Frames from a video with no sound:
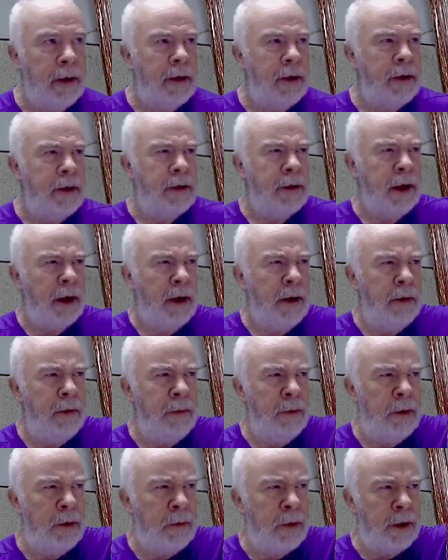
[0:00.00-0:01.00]
So
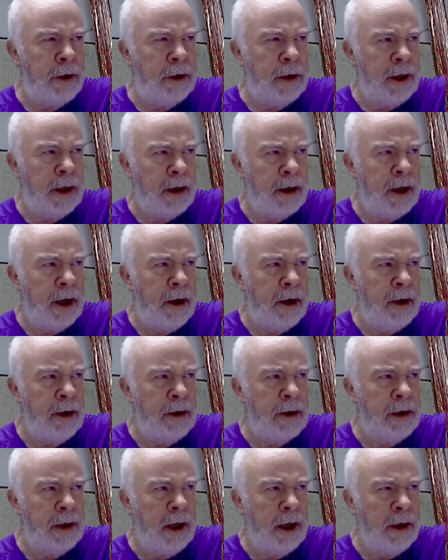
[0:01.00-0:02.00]
we'll wind that
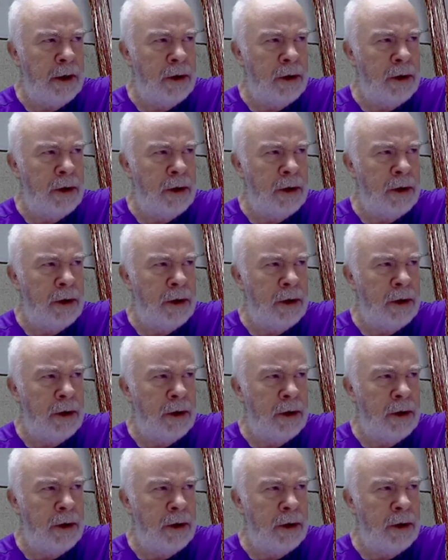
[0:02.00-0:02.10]
current down